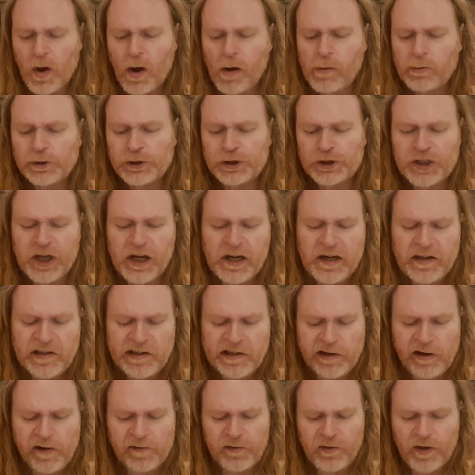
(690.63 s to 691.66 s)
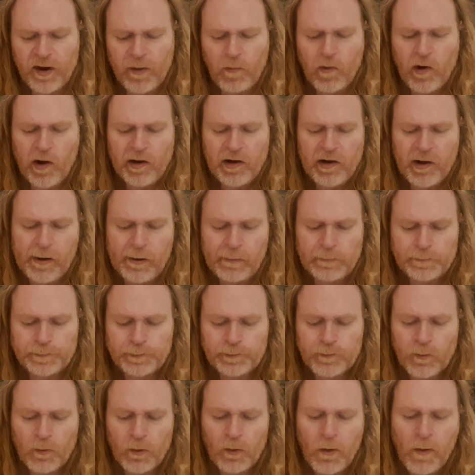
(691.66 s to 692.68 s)
I was shaking after that workout.
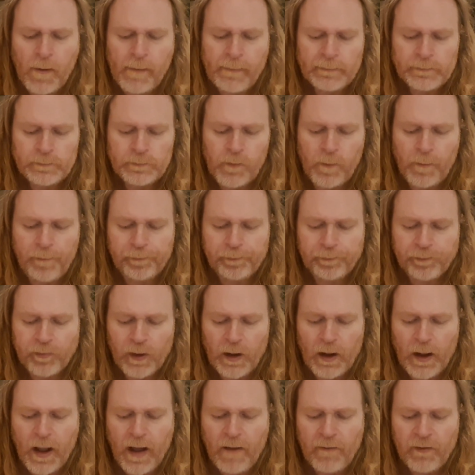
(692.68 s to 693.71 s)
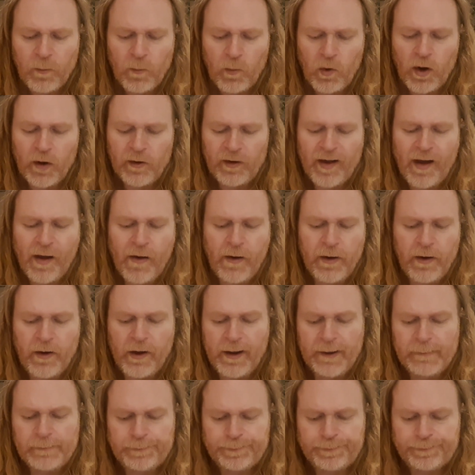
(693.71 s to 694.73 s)
I haven't worked out in
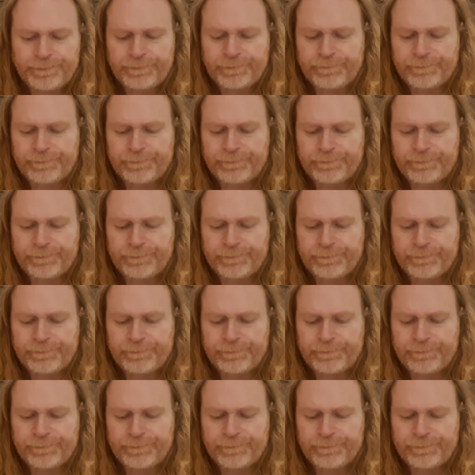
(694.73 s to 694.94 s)
like